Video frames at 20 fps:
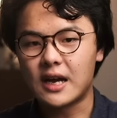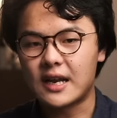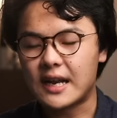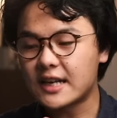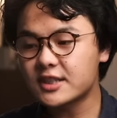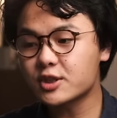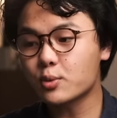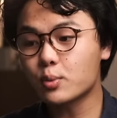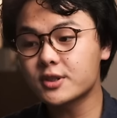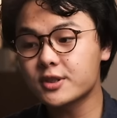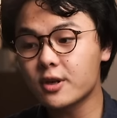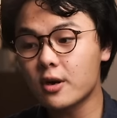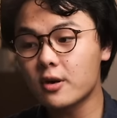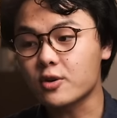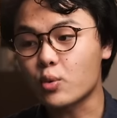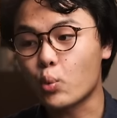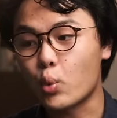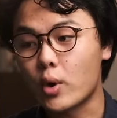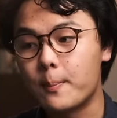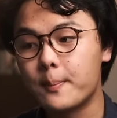And as a
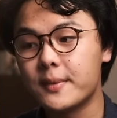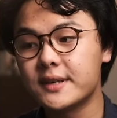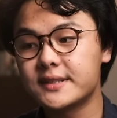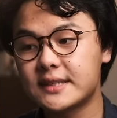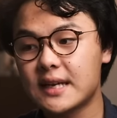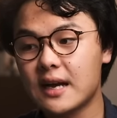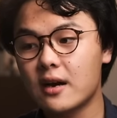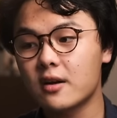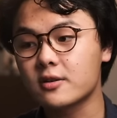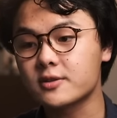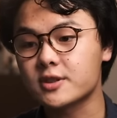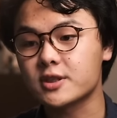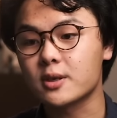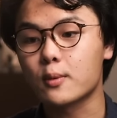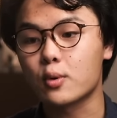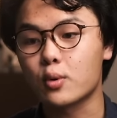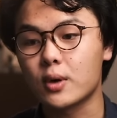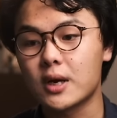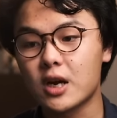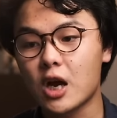result, we miss out on some
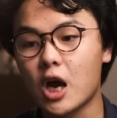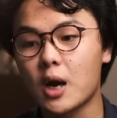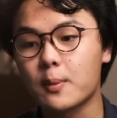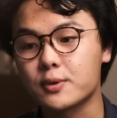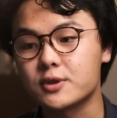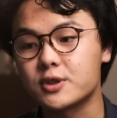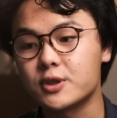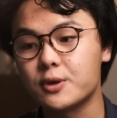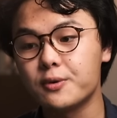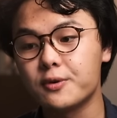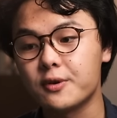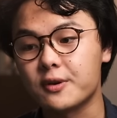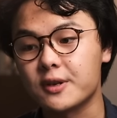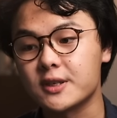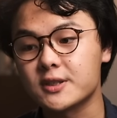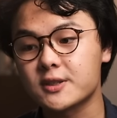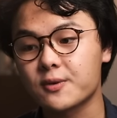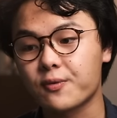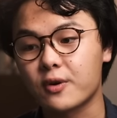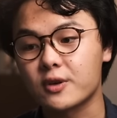great
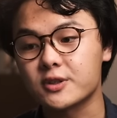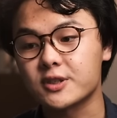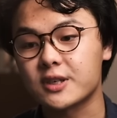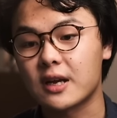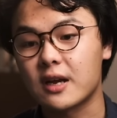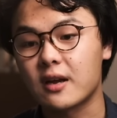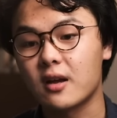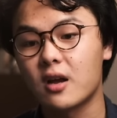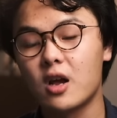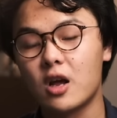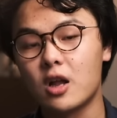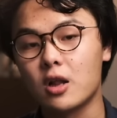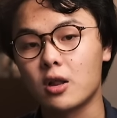opportunities for us to get